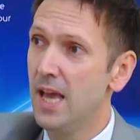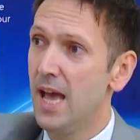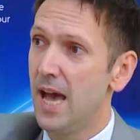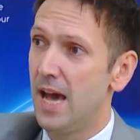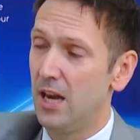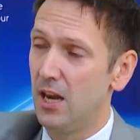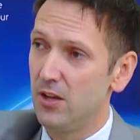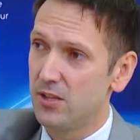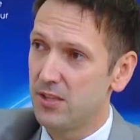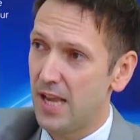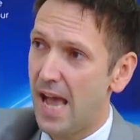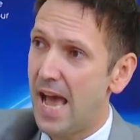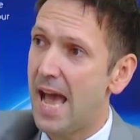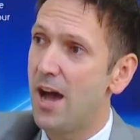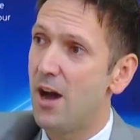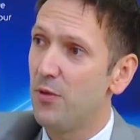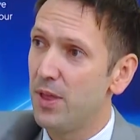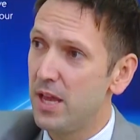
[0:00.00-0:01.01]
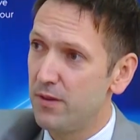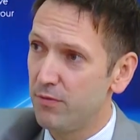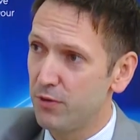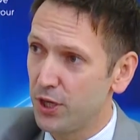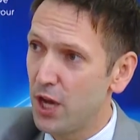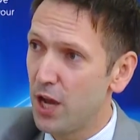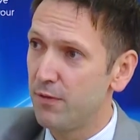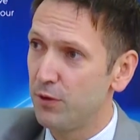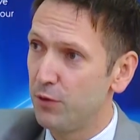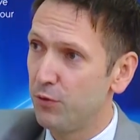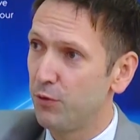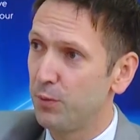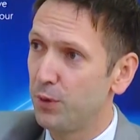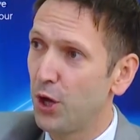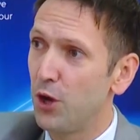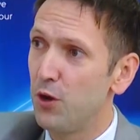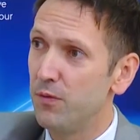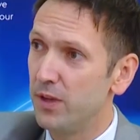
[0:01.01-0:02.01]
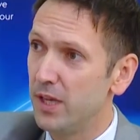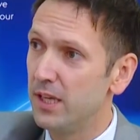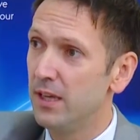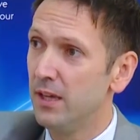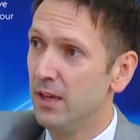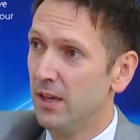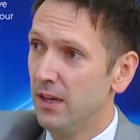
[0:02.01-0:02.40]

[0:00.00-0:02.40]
and looks at how they've recovered from COVID.